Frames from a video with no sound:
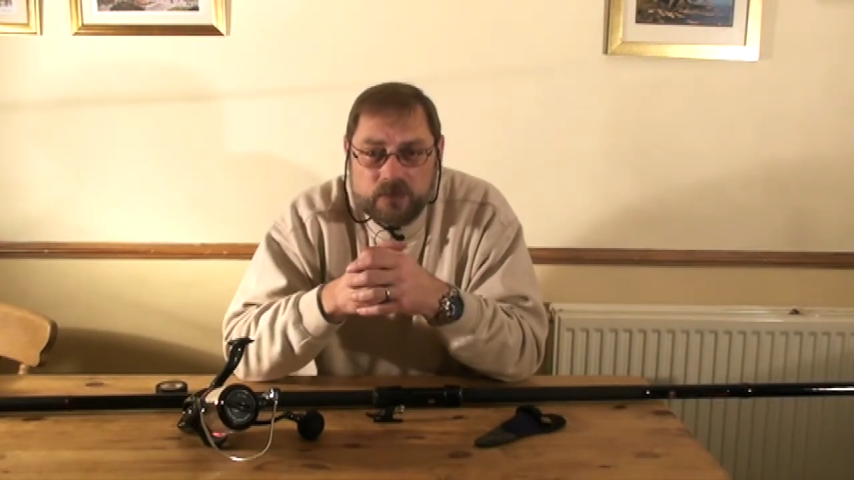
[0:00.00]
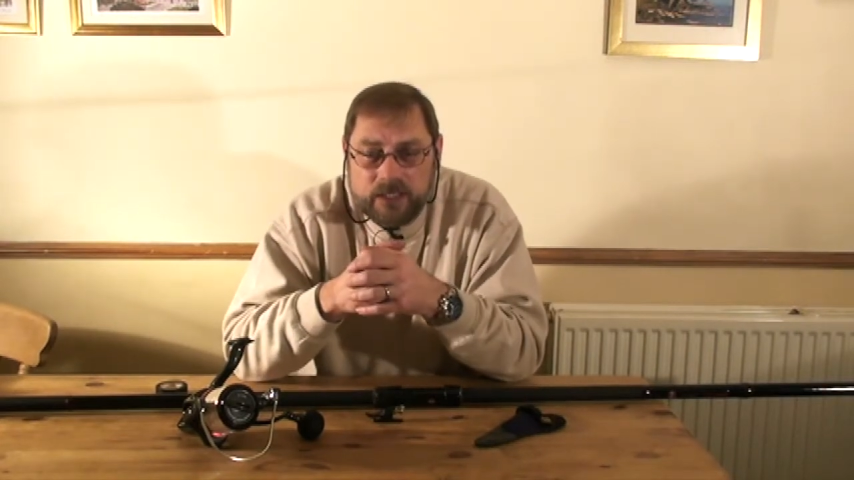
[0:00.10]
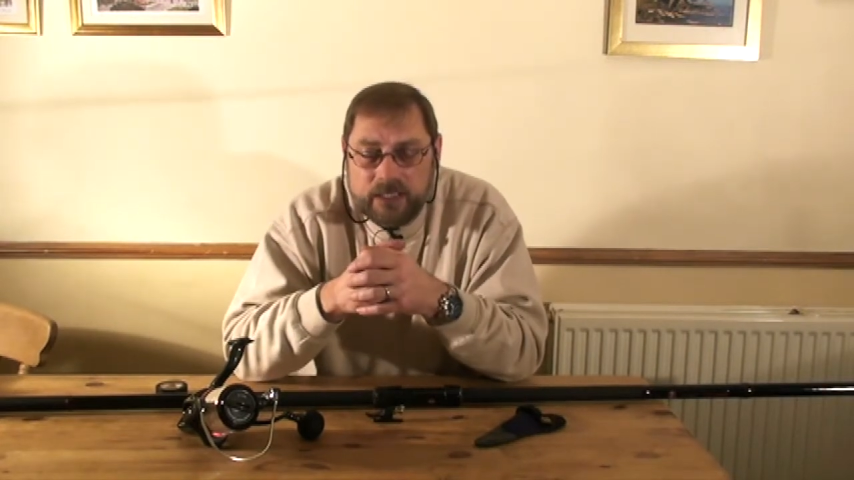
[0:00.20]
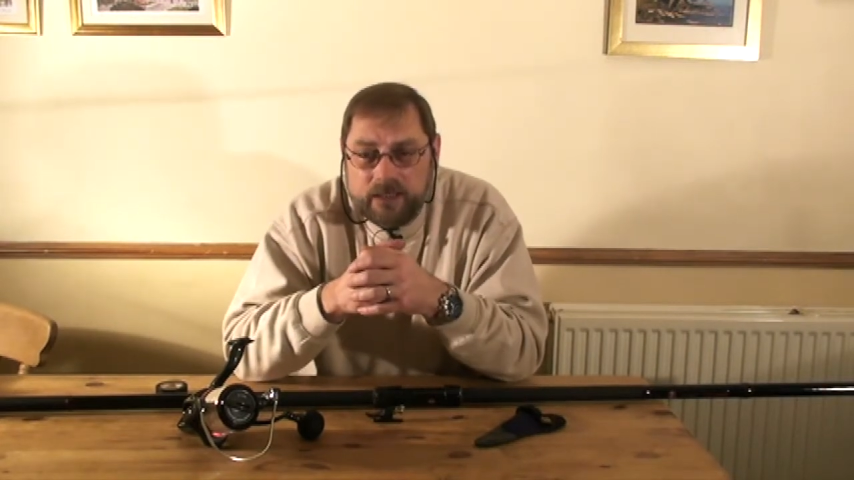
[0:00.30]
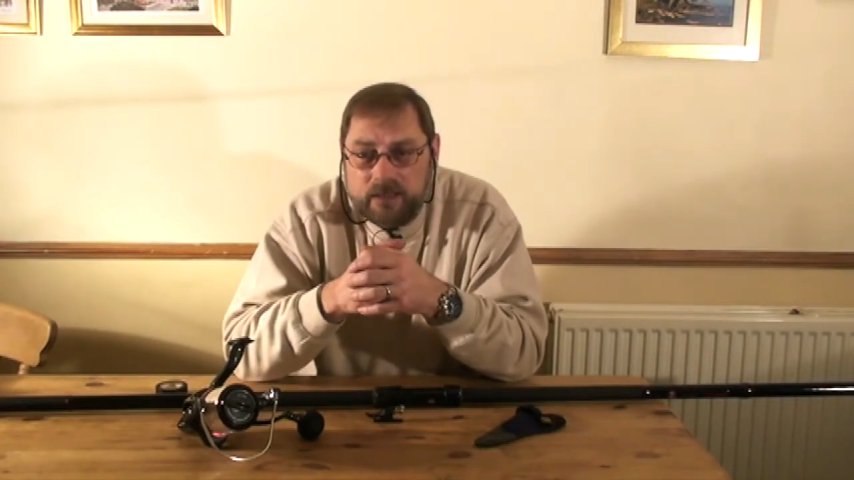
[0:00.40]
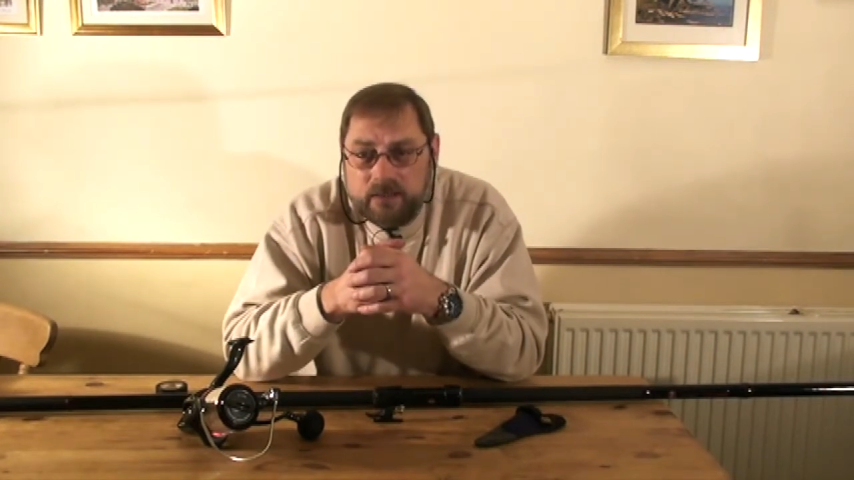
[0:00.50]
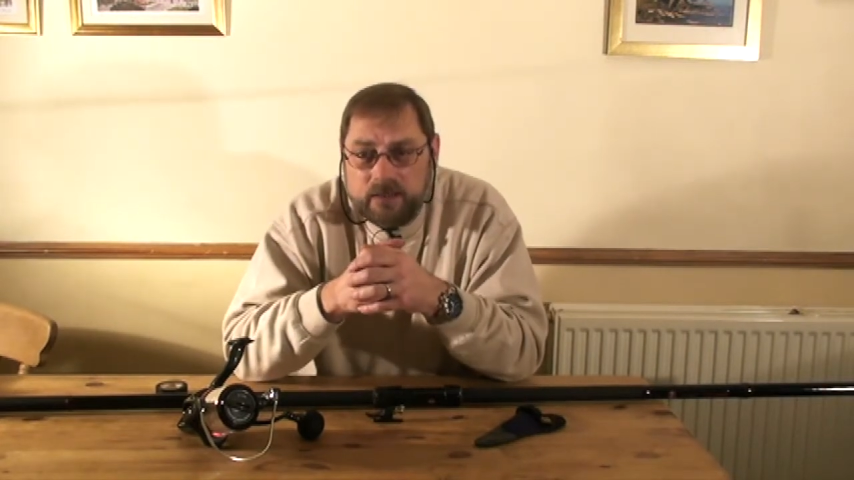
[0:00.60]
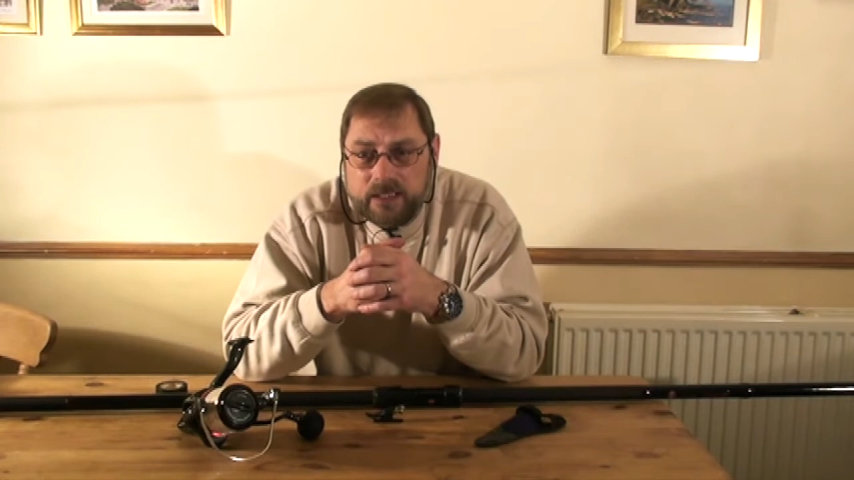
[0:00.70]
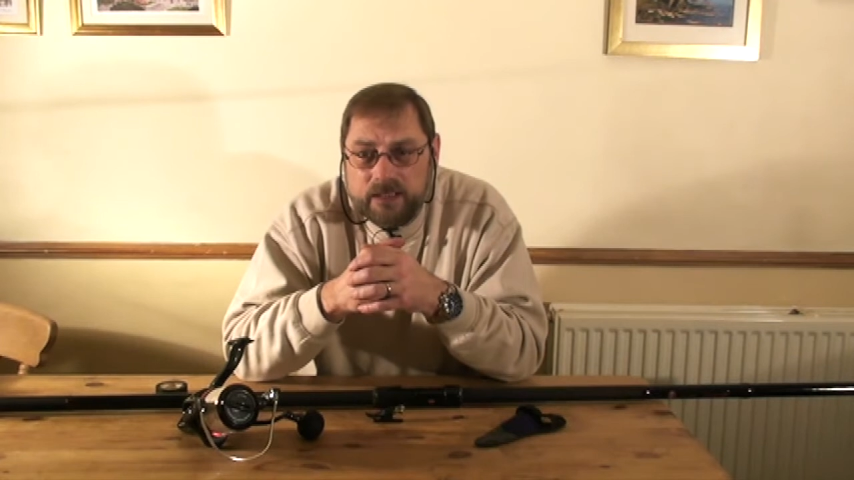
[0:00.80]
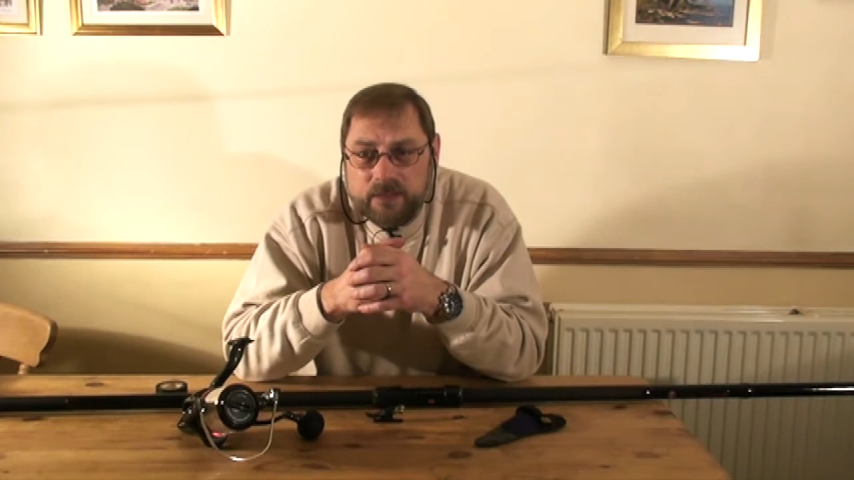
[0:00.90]
then
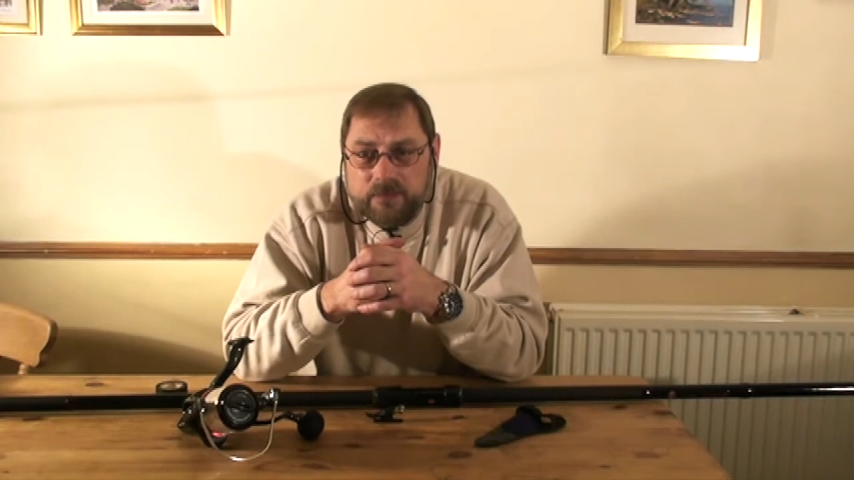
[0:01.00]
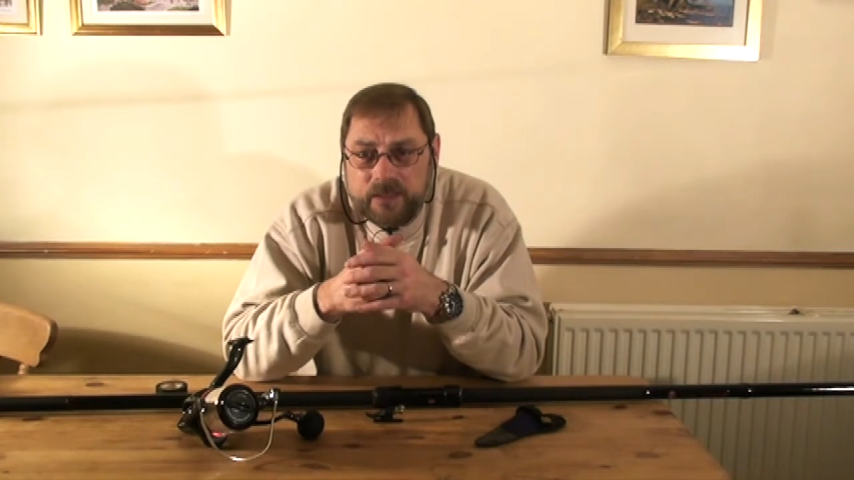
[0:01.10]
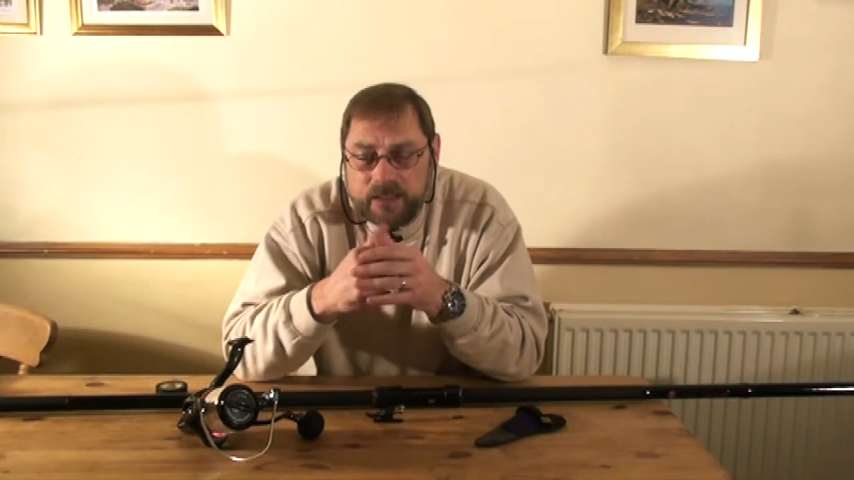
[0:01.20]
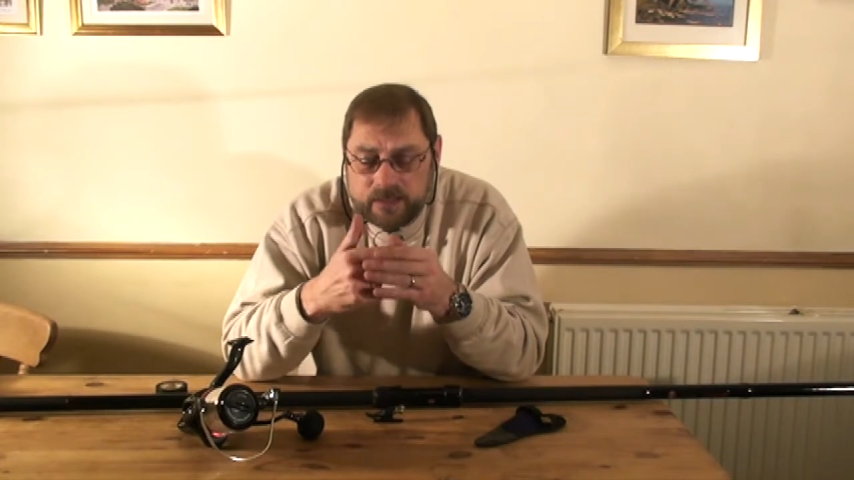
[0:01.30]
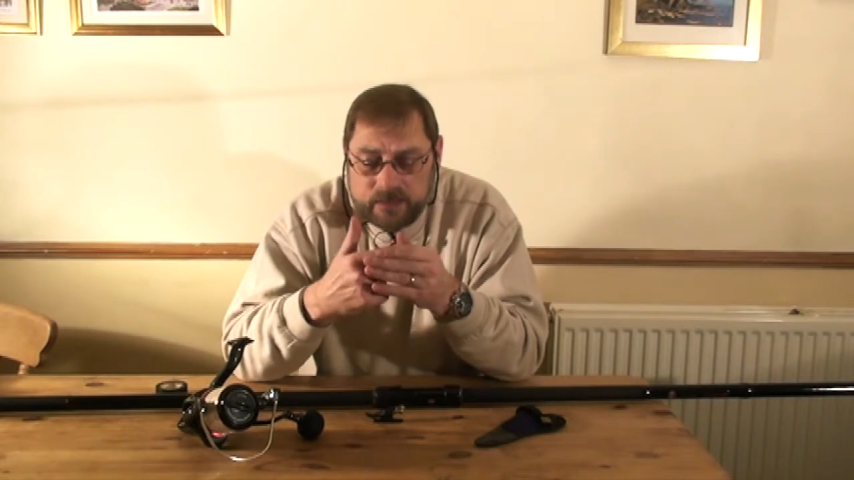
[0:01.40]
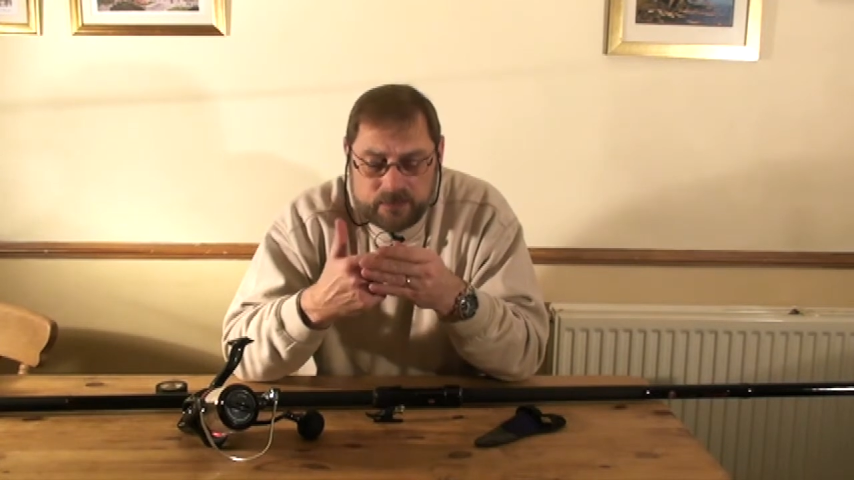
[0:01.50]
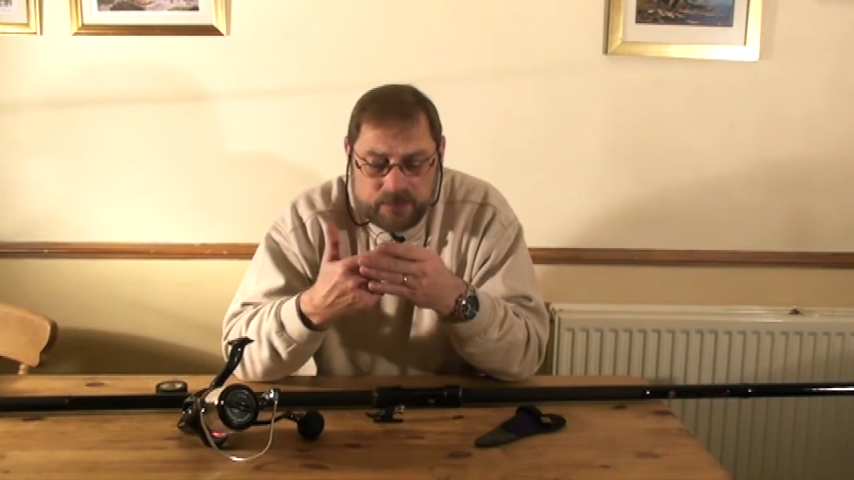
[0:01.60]
the end of the finger,